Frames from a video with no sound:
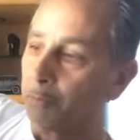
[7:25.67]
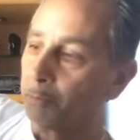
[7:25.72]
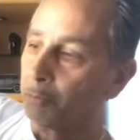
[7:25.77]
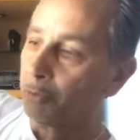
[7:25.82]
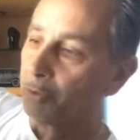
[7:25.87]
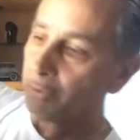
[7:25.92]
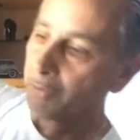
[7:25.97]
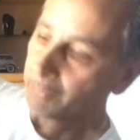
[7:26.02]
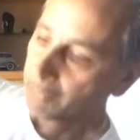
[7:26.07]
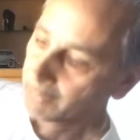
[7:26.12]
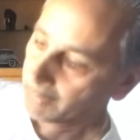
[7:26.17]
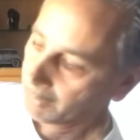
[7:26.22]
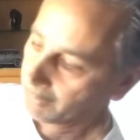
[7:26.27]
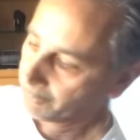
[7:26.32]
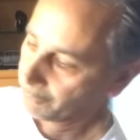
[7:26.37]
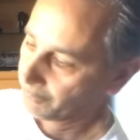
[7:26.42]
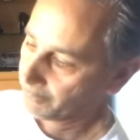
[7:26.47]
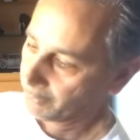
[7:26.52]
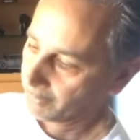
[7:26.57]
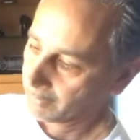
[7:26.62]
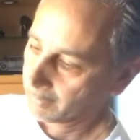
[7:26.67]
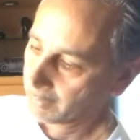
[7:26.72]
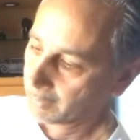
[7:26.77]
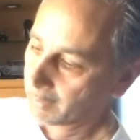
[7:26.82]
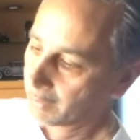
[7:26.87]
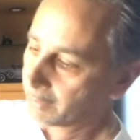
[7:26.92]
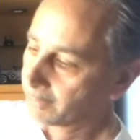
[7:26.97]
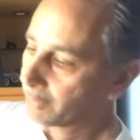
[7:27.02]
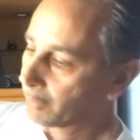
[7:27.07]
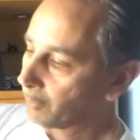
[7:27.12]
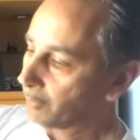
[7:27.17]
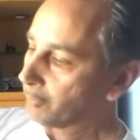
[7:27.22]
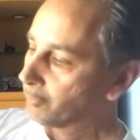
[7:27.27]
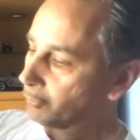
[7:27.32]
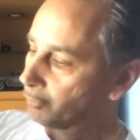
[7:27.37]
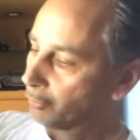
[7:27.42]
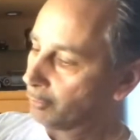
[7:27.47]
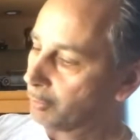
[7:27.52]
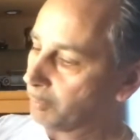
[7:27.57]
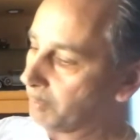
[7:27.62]
Pretty safe. Now, as I was
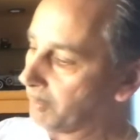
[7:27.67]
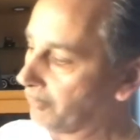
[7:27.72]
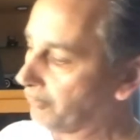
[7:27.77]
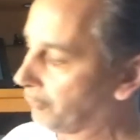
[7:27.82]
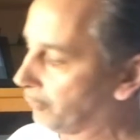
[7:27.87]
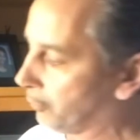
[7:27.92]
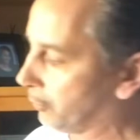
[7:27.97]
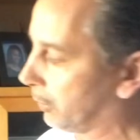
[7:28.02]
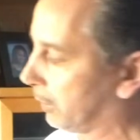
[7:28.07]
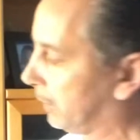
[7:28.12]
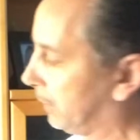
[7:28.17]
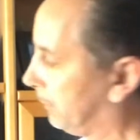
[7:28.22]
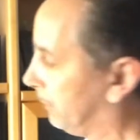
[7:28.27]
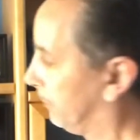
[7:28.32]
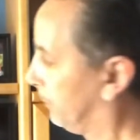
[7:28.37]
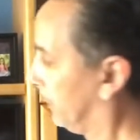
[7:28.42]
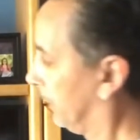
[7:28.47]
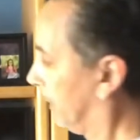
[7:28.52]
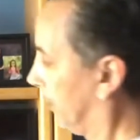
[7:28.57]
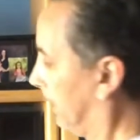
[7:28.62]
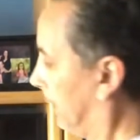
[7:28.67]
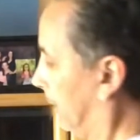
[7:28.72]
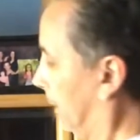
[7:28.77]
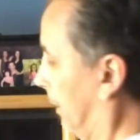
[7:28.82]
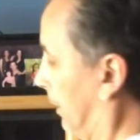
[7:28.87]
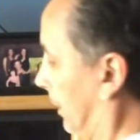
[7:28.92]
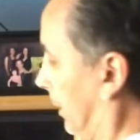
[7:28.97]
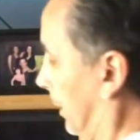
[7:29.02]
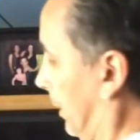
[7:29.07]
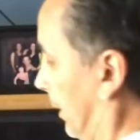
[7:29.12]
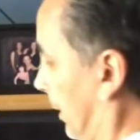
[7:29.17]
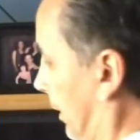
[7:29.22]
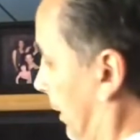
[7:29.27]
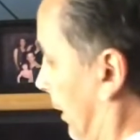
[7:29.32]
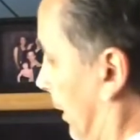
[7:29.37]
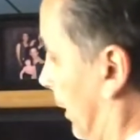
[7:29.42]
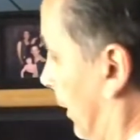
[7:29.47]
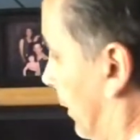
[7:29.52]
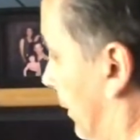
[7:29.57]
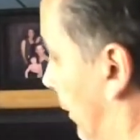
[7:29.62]
showing you before,
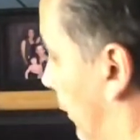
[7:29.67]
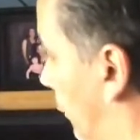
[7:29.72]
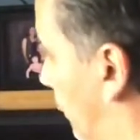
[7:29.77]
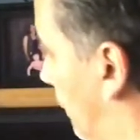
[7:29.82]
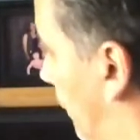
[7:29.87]
this